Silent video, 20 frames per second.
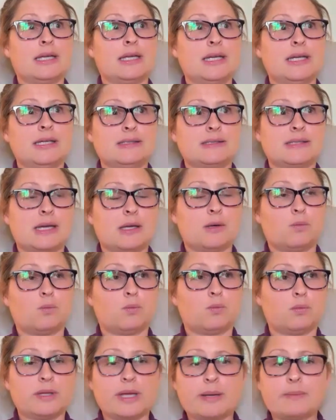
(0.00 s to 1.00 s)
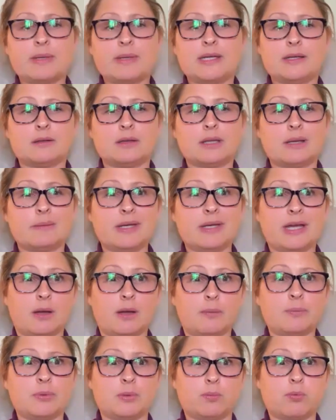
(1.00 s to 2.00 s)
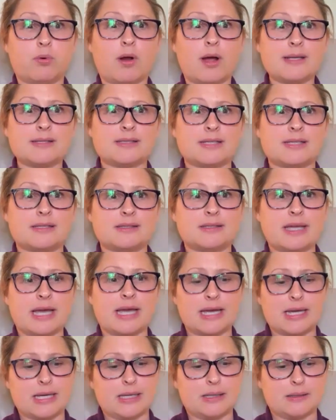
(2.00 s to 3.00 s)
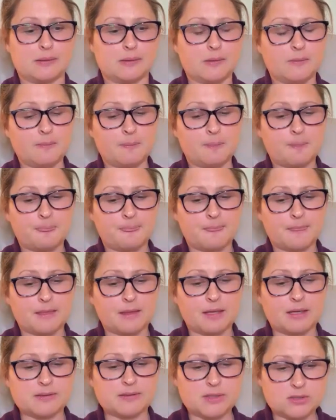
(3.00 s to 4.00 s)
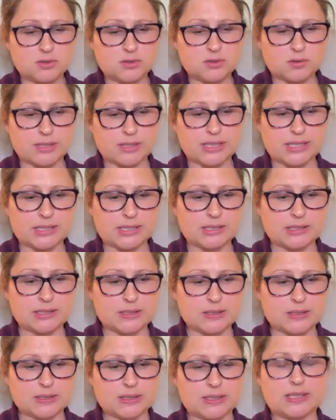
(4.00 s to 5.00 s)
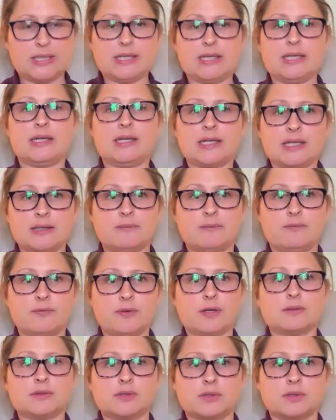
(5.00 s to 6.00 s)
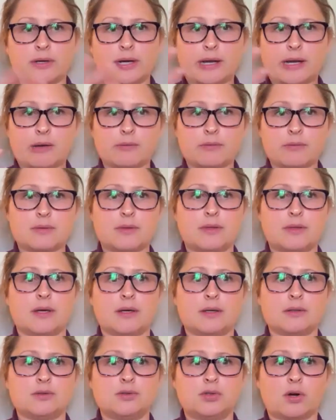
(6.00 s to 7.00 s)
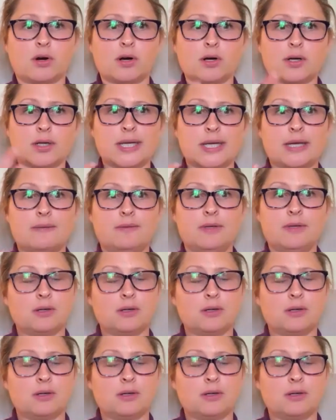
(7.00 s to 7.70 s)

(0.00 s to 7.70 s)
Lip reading: And he said, let me help you process that. And essentially he can filter out the dark,